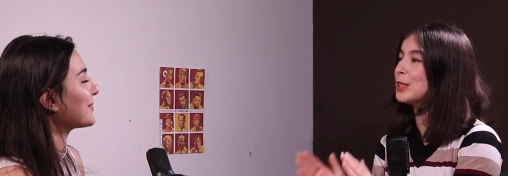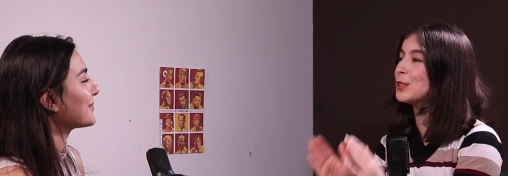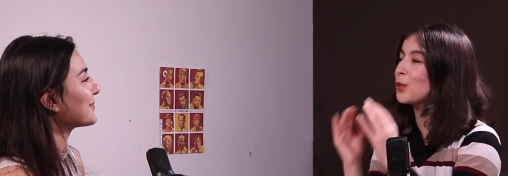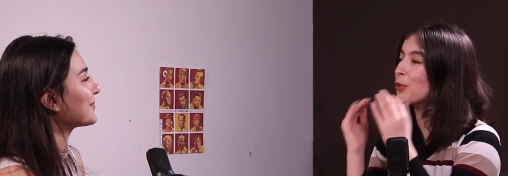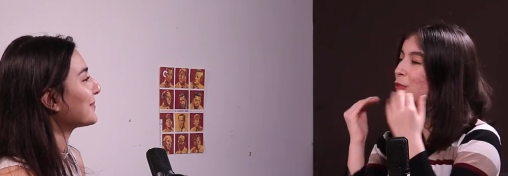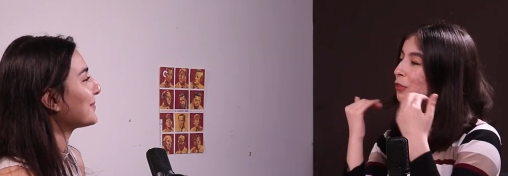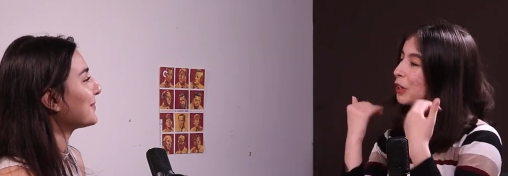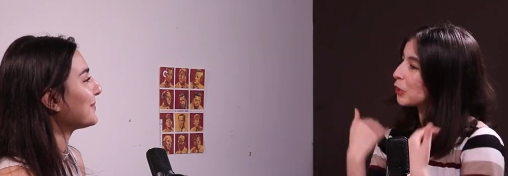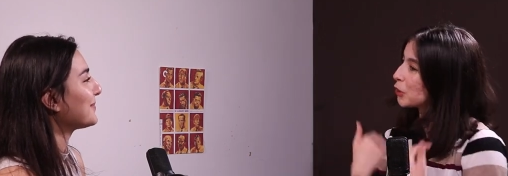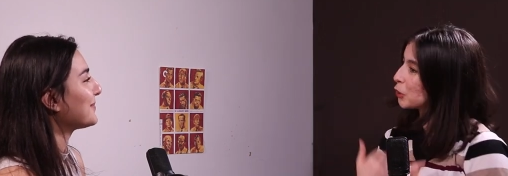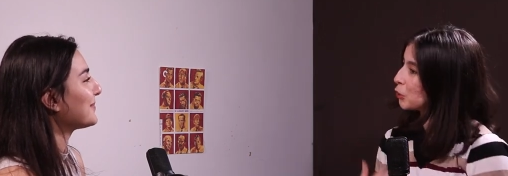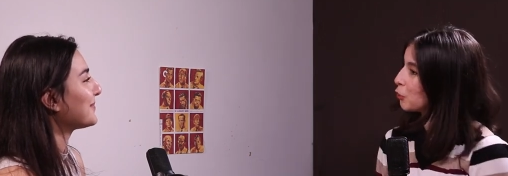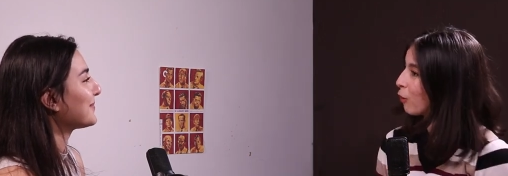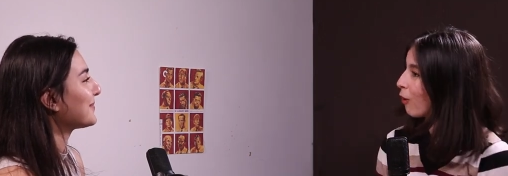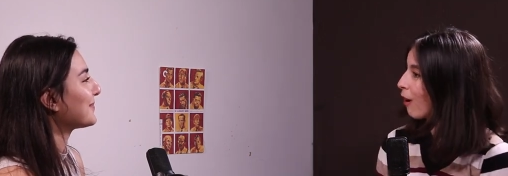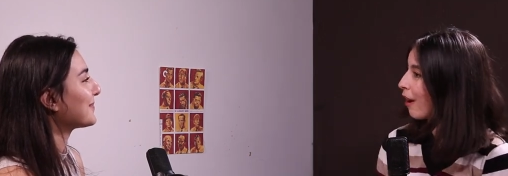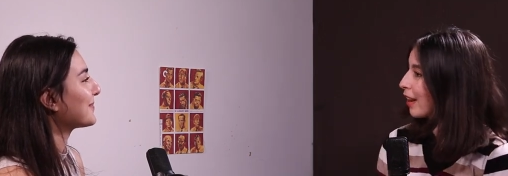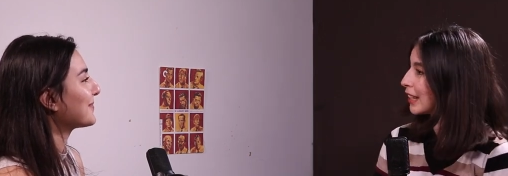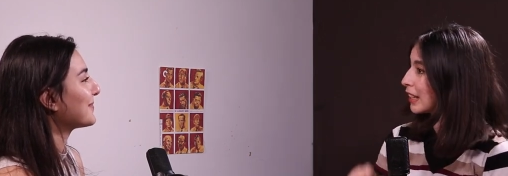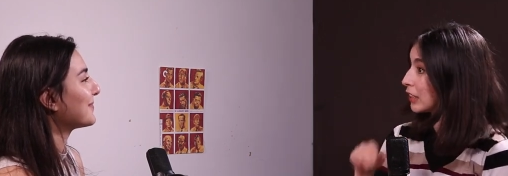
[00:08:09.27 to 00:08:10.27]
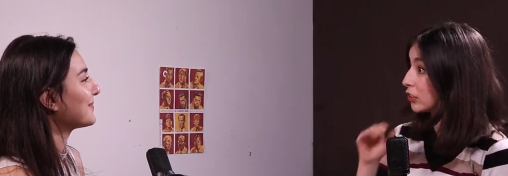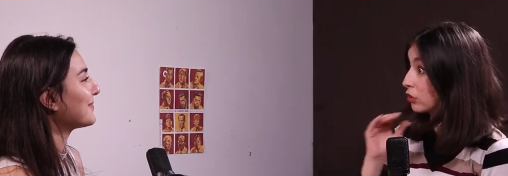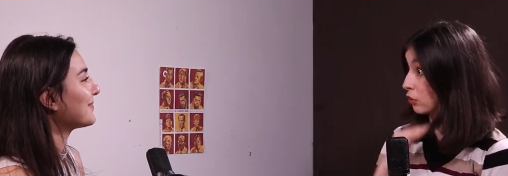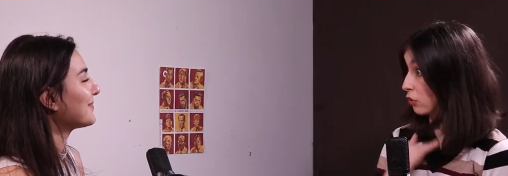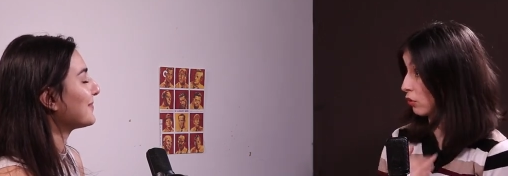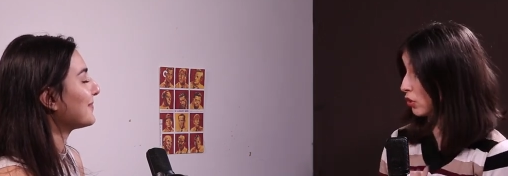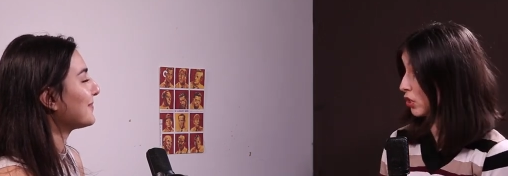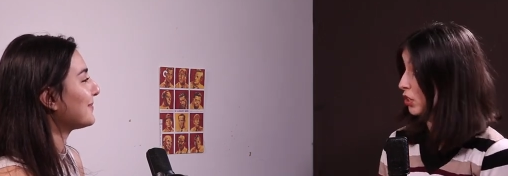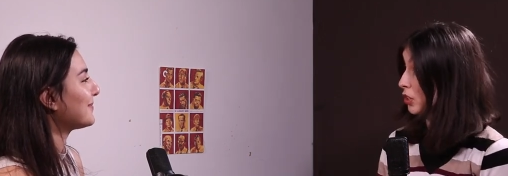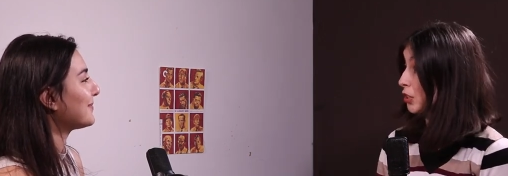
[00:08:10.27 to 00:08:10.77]
Speaker 1: window very
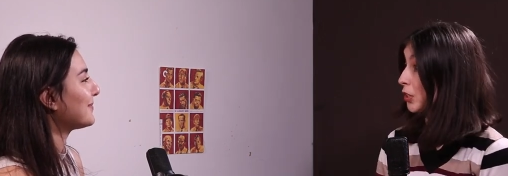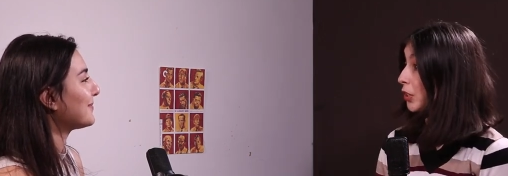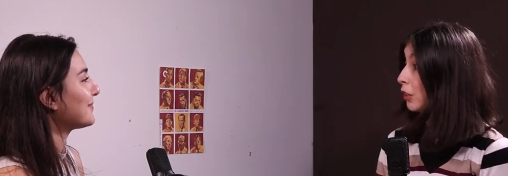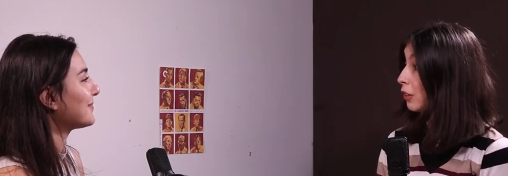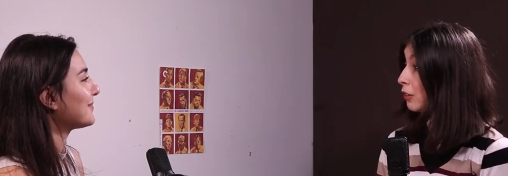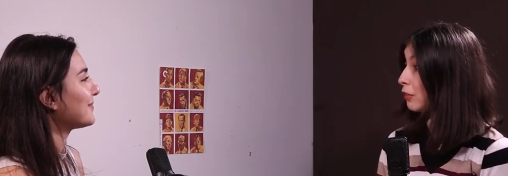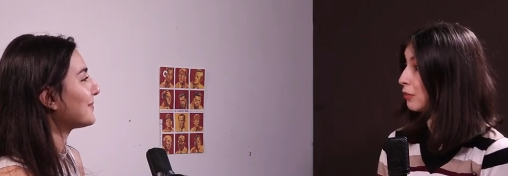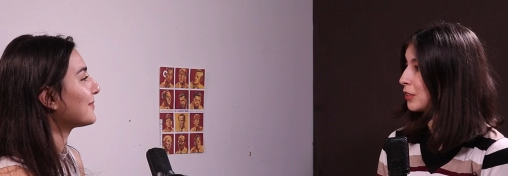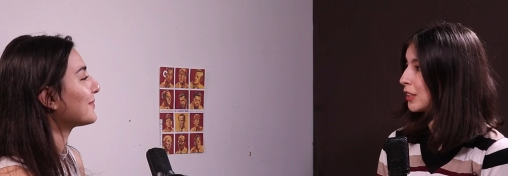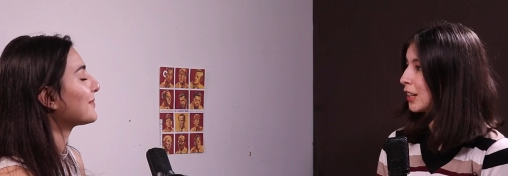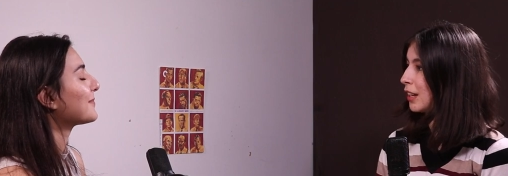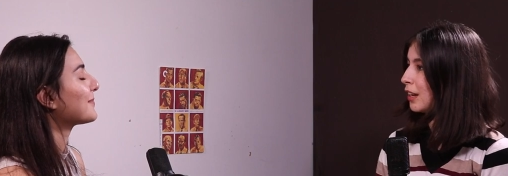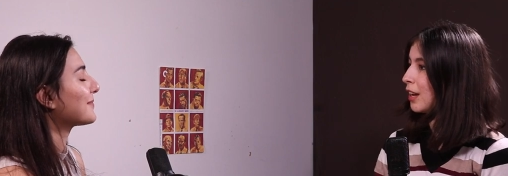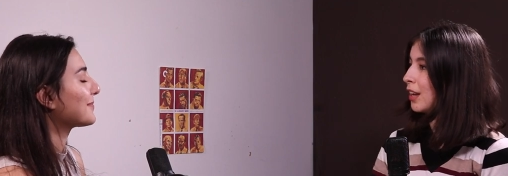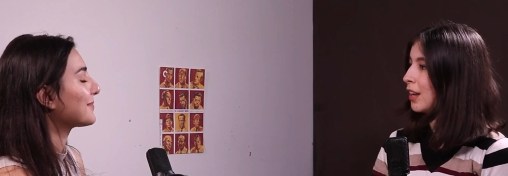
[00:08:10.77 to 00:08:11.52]
quiet reserved